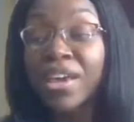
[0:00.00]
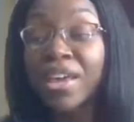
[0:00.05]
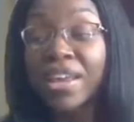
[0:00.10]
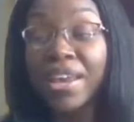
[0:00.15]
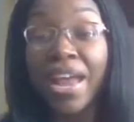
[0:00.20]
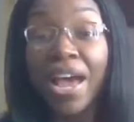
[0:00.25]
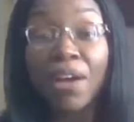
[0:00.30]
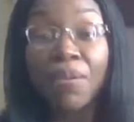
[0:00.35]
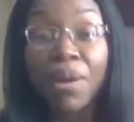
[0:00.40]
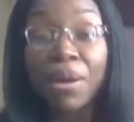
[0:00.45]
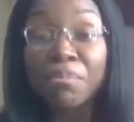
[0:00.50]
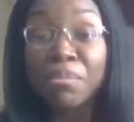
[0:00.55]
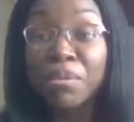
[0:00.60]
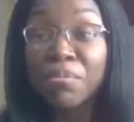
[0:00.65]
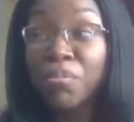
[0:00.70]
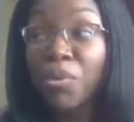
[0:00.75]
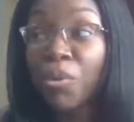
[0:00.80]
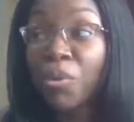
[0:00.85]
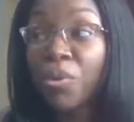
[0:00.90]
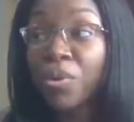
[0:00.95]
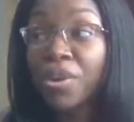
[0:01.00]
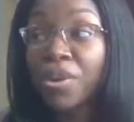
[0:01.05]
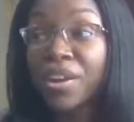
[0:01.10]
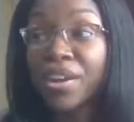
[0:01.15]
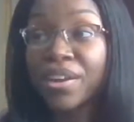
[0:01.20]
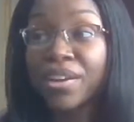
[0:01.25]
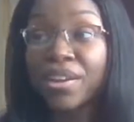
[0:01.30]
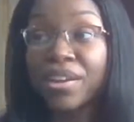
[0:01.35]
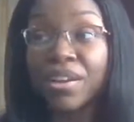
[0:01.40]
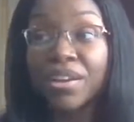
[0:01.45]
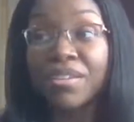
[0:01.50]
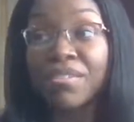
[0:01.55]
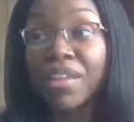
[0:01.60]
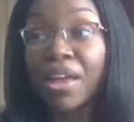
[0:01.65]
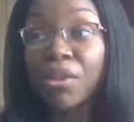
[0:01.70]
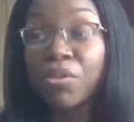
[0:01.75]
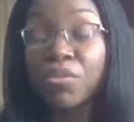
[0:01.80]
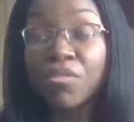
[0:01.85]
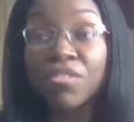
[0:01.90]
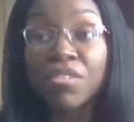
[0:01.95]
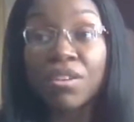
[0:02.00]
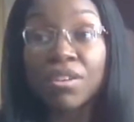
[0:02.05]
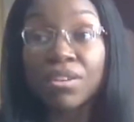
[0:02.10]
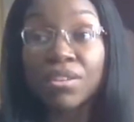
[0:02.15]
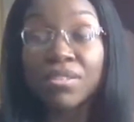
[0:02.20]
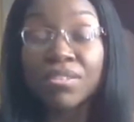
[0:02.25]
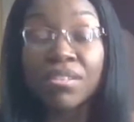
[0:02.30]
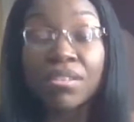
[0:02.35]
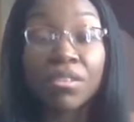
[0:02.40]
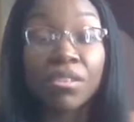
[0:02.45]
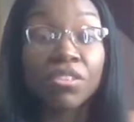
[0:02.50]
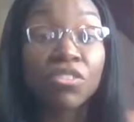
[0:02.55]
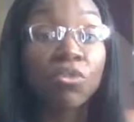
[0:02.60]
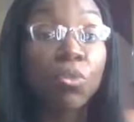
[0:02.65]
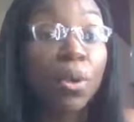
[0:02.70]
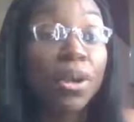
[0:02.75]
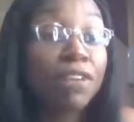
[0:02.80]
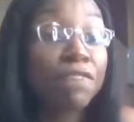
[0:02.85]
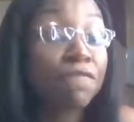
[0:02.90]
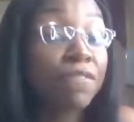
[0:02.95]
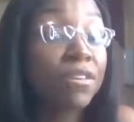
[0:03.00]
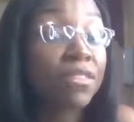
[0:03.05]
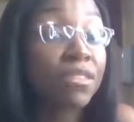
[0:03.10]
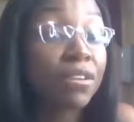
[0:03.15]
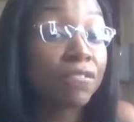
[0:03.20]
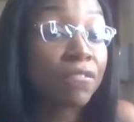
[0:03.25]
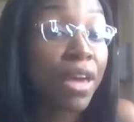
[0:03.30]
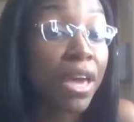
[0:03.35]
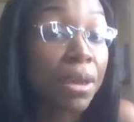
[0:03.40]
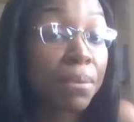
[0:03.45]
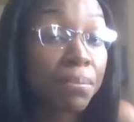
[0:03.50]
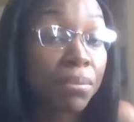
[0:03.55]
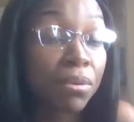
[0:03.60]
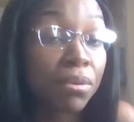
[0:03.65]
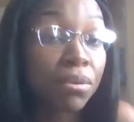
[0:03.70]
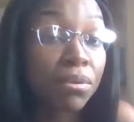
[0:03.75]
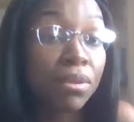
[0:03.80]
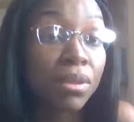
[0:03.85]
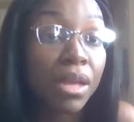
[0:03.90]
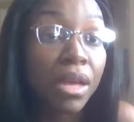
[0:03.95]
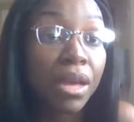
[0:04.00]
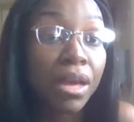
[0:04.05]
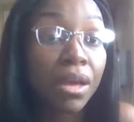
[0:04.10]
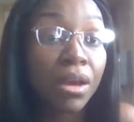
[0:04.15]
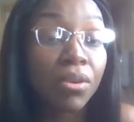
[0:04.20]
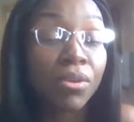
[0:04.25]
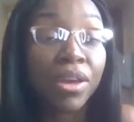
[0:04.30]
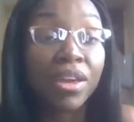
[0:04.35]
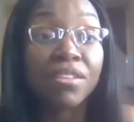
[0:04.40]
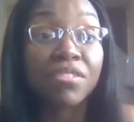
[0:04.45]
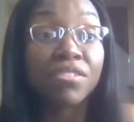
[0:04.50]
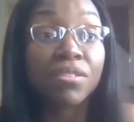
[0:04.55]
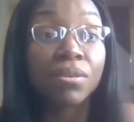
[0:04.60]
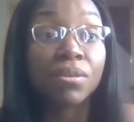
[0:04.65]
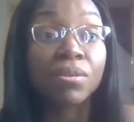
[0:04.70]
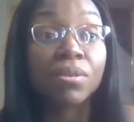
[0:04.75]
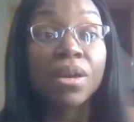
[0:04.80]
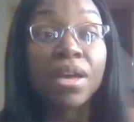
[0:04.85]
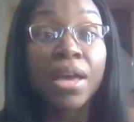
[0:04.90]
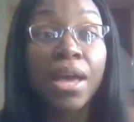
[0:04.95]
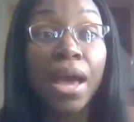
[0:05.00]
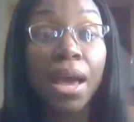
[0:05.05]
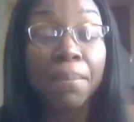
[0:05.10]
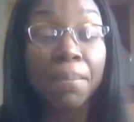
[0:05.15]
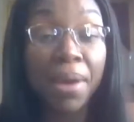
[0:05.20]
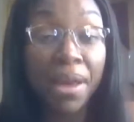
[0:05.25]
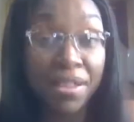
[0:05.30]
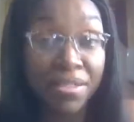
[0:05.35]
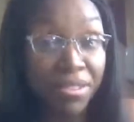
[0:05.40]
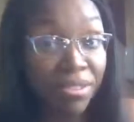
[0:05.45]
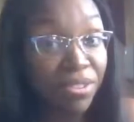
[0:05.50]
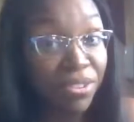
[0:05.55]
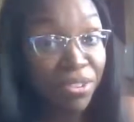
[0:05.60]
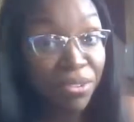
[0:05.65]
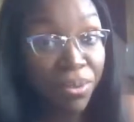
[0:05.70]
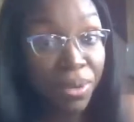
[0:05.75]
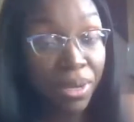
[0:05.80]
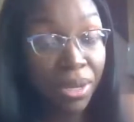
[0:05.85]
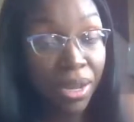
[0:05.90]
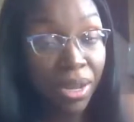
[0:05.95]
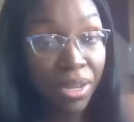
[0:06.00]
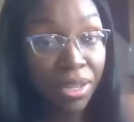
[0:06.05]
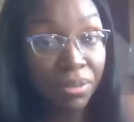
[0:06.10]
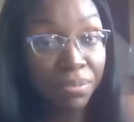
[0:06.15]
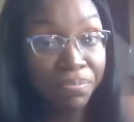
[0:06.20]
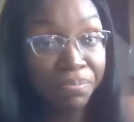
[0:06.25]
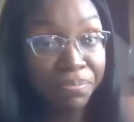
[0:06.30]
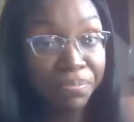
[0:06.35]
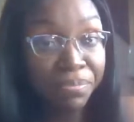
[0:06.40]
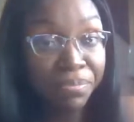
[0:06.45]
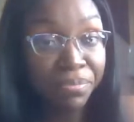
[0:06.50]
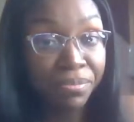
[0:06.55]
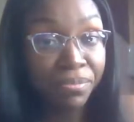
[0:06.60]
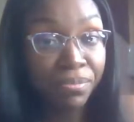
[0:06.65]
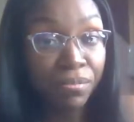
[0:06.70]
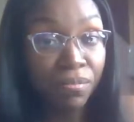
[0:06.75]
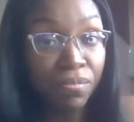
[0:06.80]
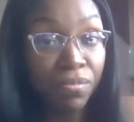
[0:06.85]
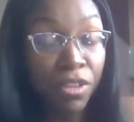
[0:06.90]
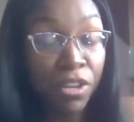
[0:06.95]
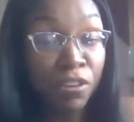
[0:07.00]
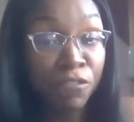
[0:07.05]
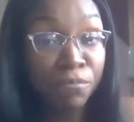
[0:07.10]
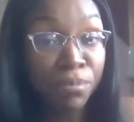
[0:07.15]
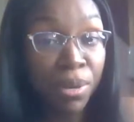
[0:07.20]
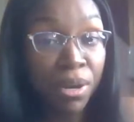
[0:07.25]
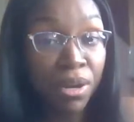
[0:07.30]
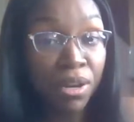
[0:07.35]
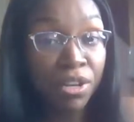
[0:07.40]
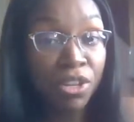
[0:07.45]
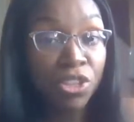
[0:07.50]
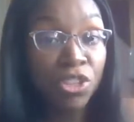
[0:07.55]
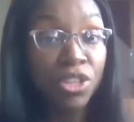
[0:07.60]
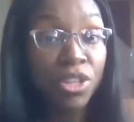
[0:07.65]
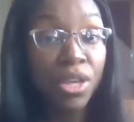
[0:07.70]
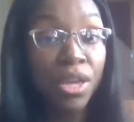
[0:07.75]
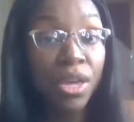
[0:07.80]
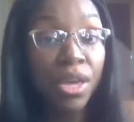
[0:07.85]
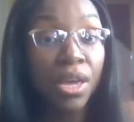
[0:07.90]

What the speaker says: Now I be bored because I don't start until the 25th of April. Okay, so I passed on the 29th of March.